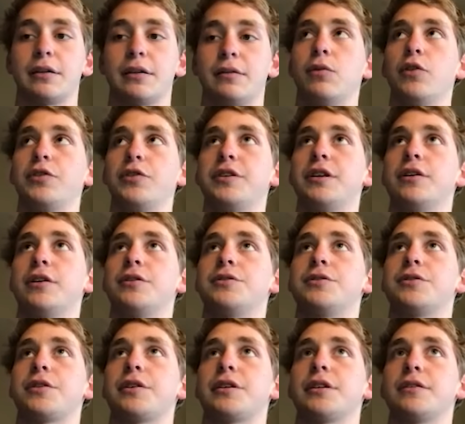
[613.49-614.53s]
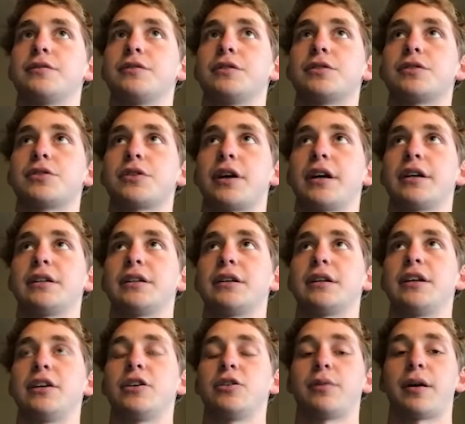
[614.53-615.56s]
multi-year journey of just trying to
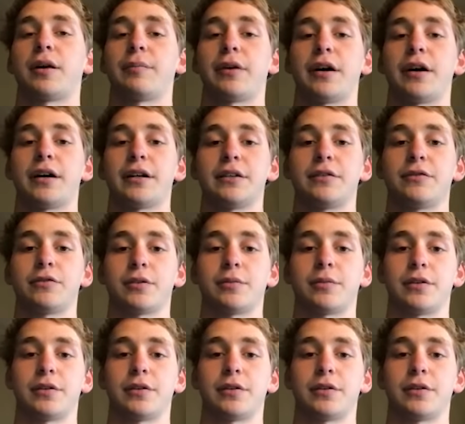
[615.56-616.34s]
heal my body from